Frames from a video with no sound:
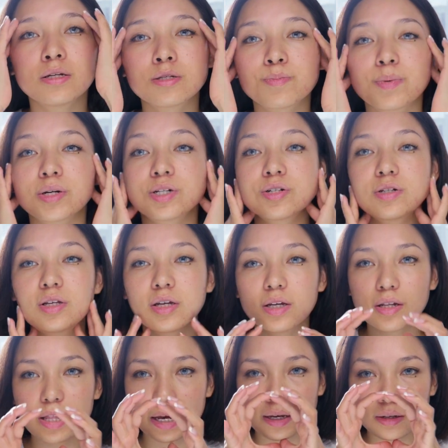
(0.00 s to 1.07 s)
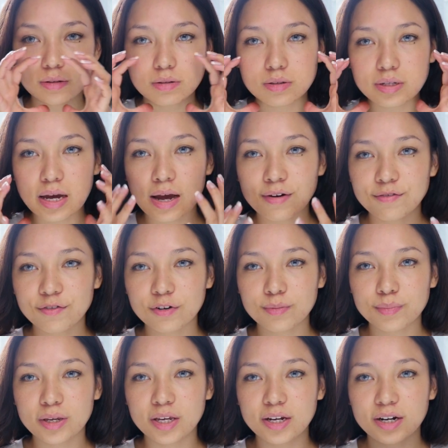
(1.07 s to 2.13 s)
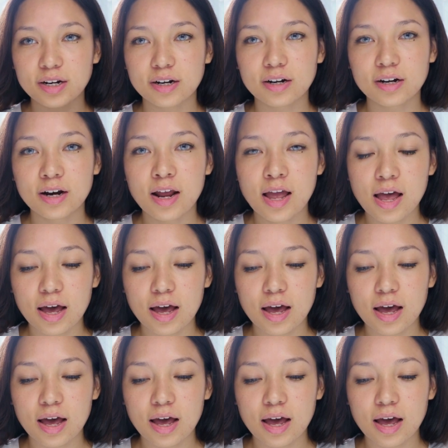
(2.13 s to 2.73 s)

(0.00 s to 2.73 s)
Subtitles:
especially like down from here.